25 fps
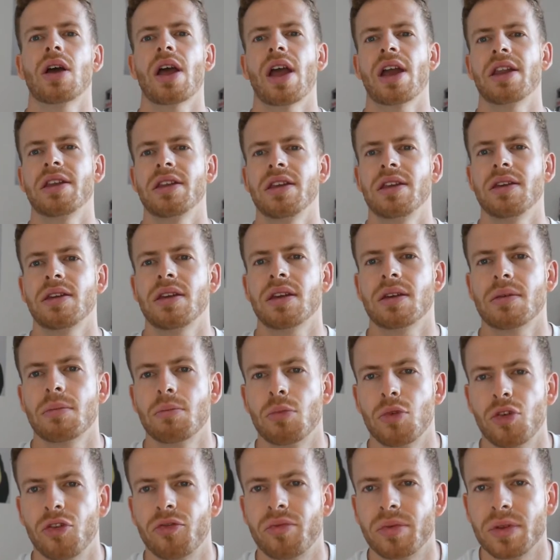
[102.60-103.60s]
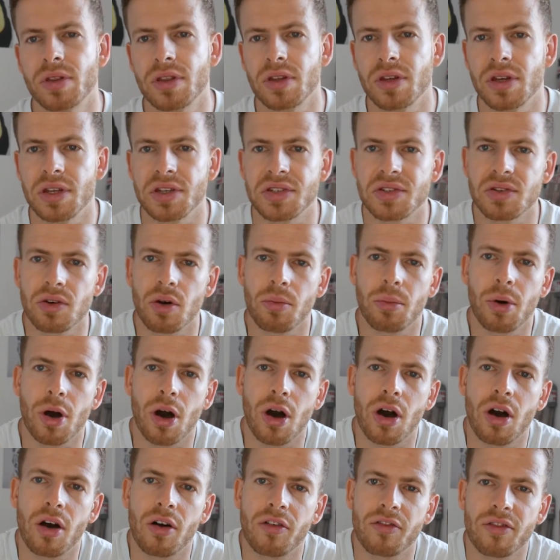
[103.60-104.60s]
any movement that is not
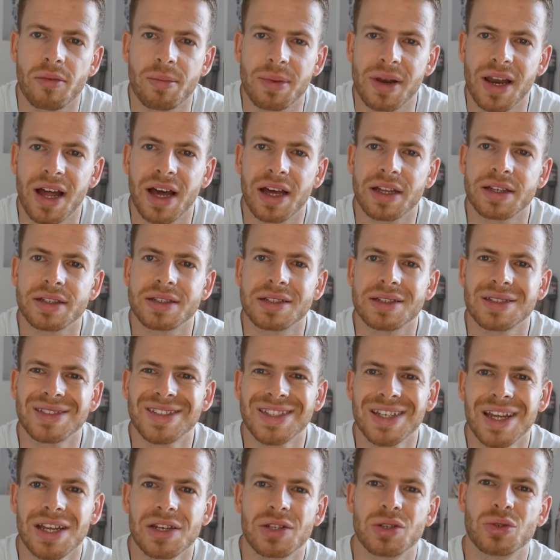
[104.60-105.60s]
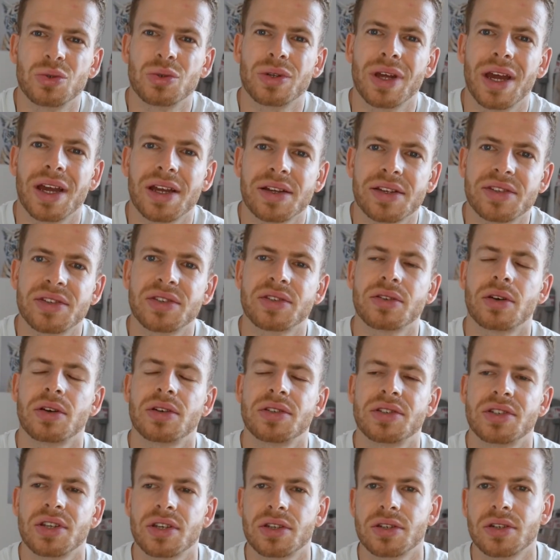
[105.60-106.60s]
part of a planned, scheduled
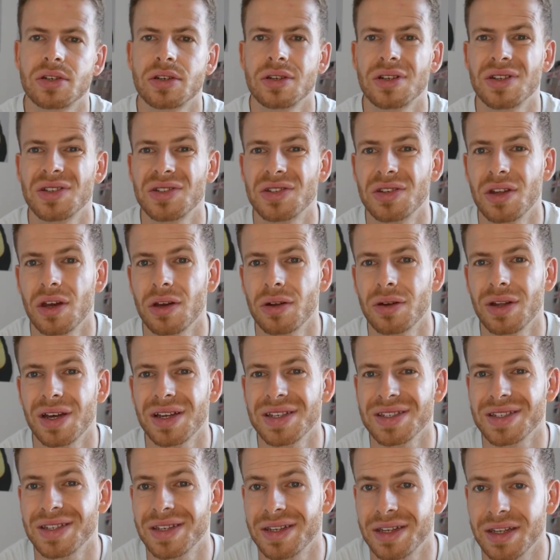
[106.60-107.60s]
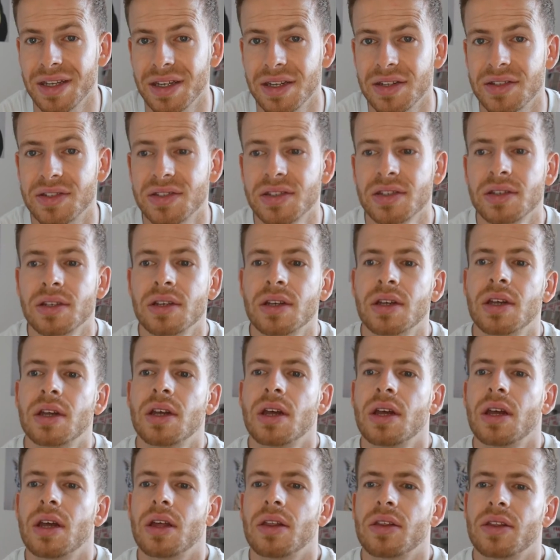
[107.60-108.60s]
exercise session is known as NEAT.
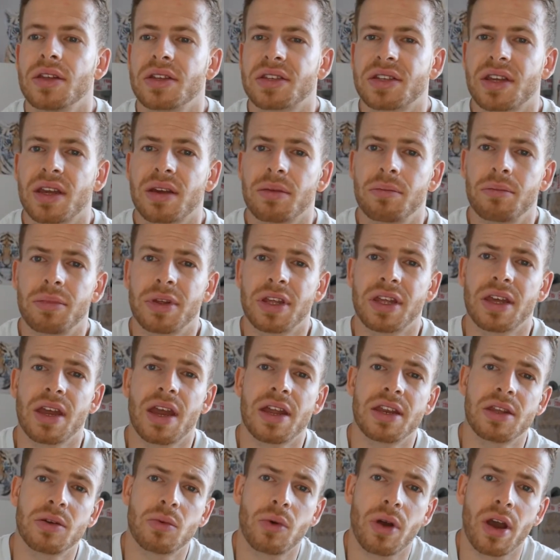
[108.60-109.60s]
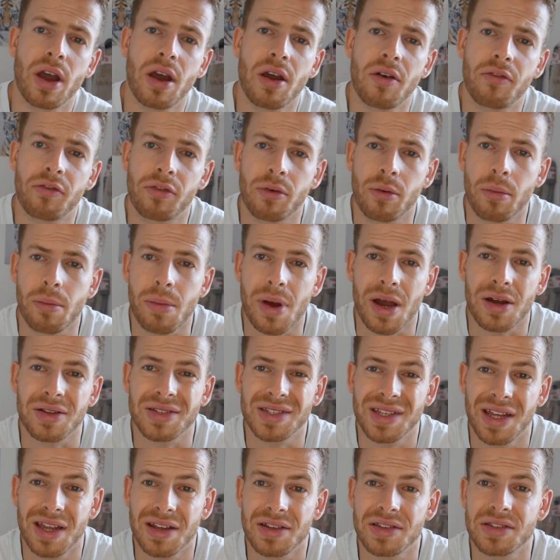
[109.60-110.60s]
This can be anywhere from about
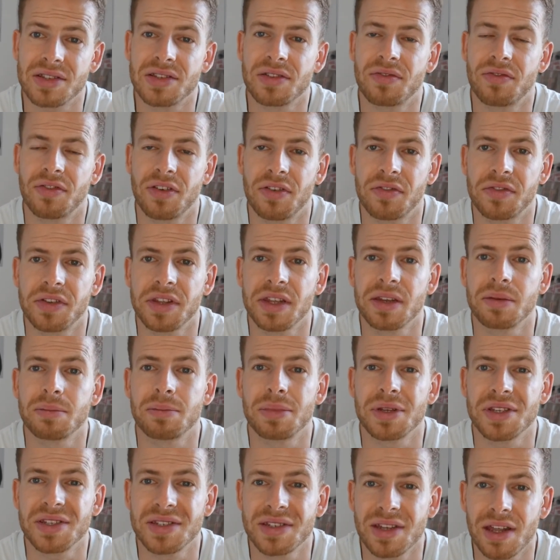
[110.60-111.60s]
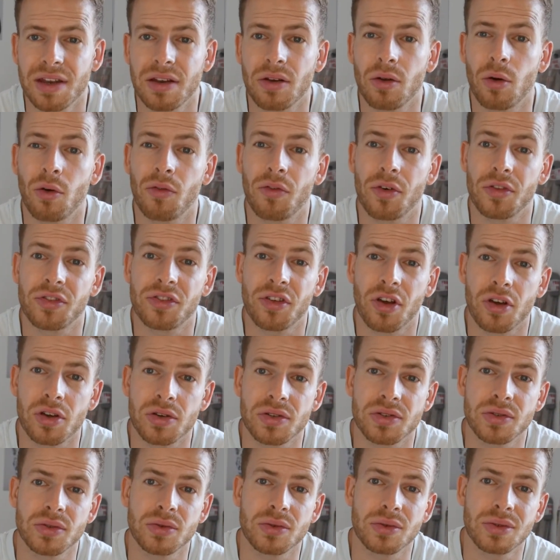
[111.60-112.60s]
10 to 15% of our
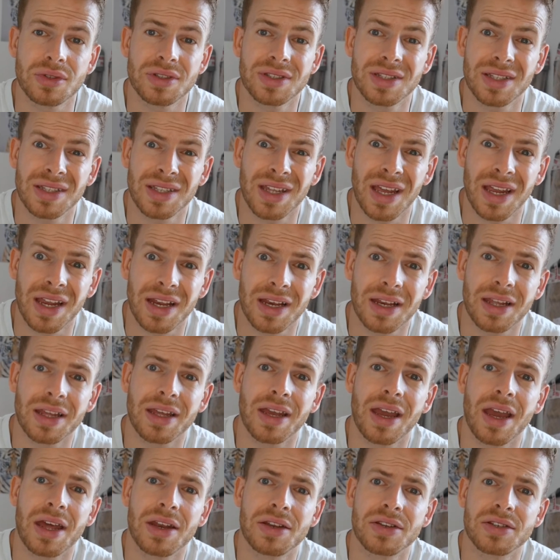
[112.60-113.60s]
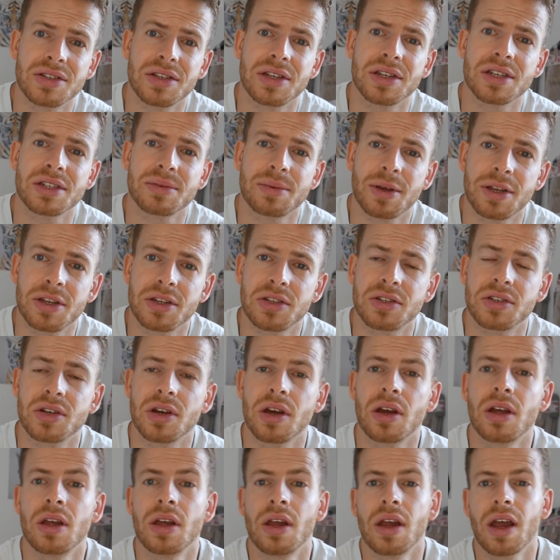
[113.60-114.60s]
total daily energy
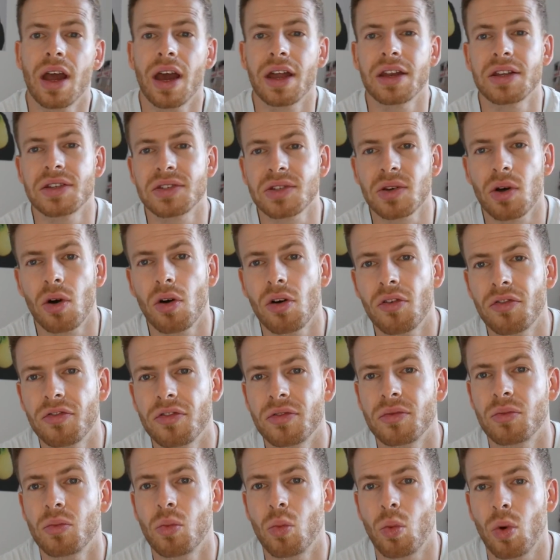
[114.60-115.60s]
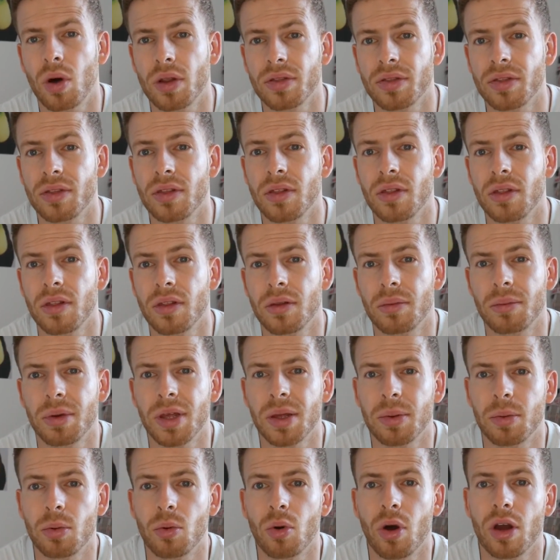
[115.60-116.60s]
expenditure and it's often one that
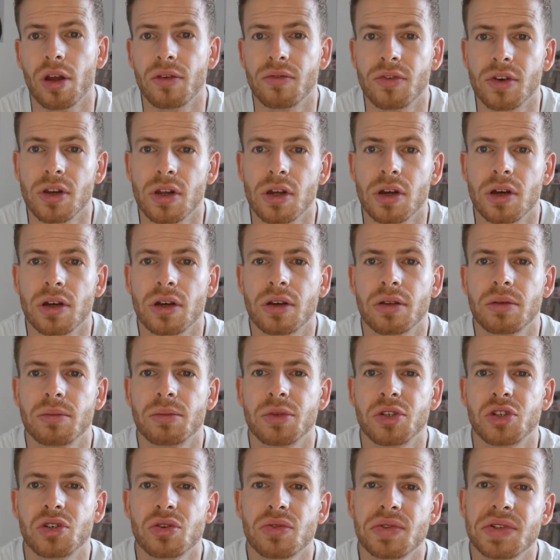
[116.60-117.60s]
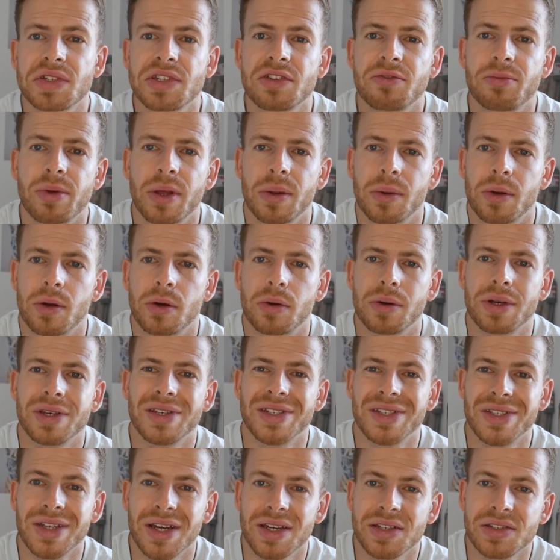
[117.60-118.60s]
people overlook. Majority of people are
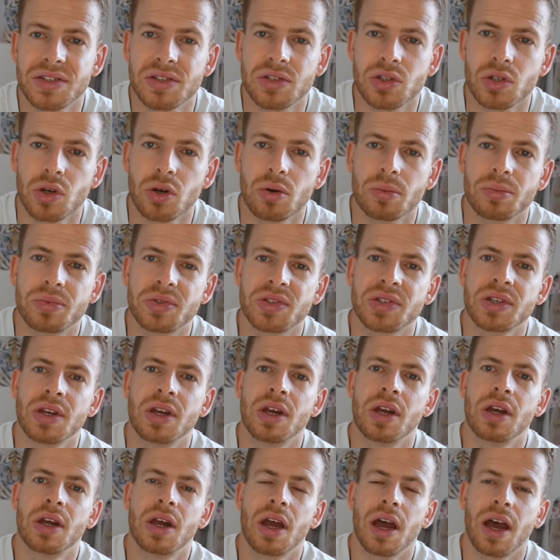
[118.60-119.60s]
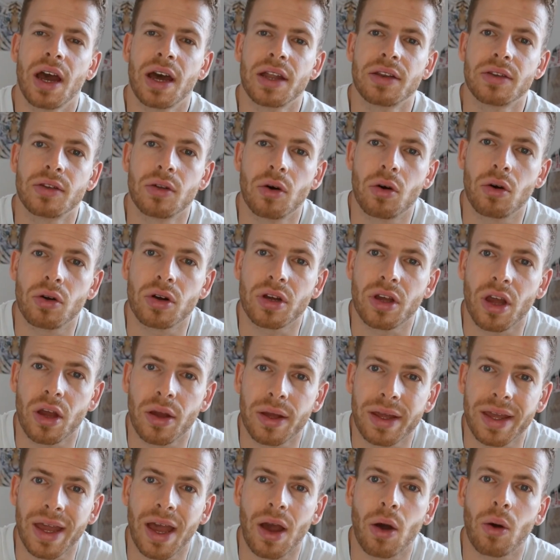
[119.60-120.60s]
in desk jobs and not
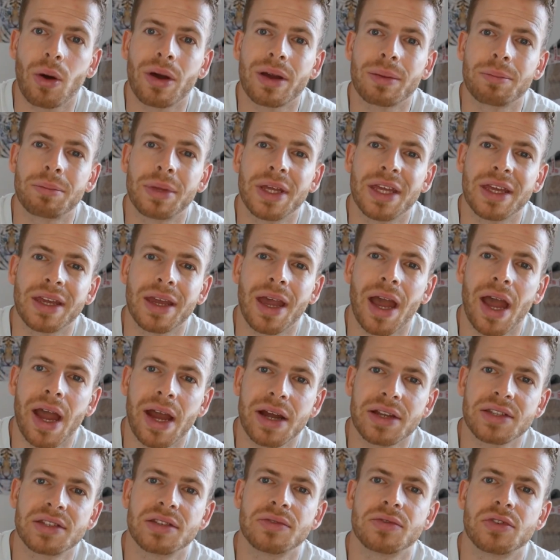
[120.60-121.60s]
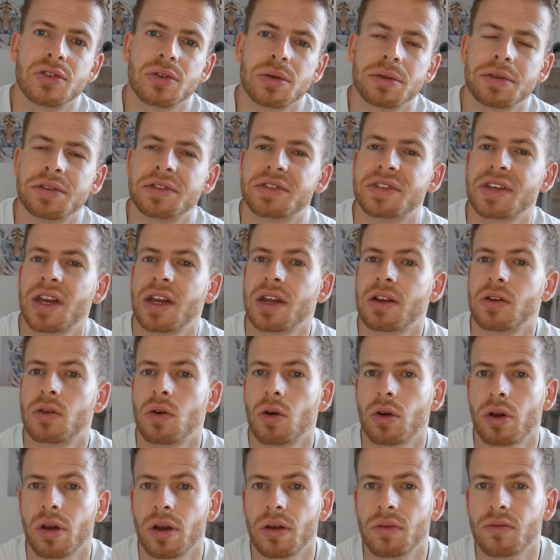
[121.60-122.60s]
going out and being active during the day,
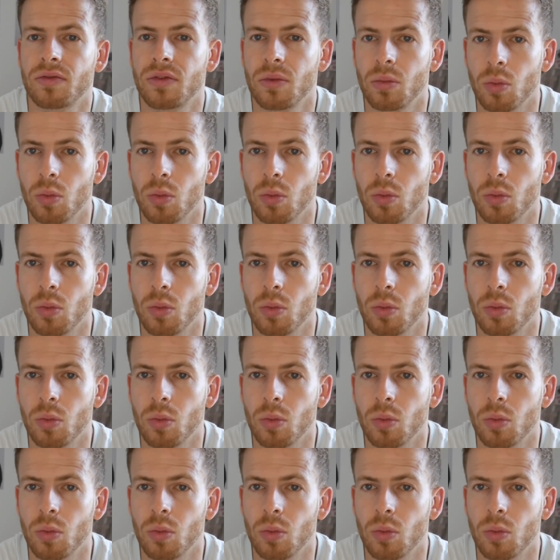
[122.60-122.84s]
not going for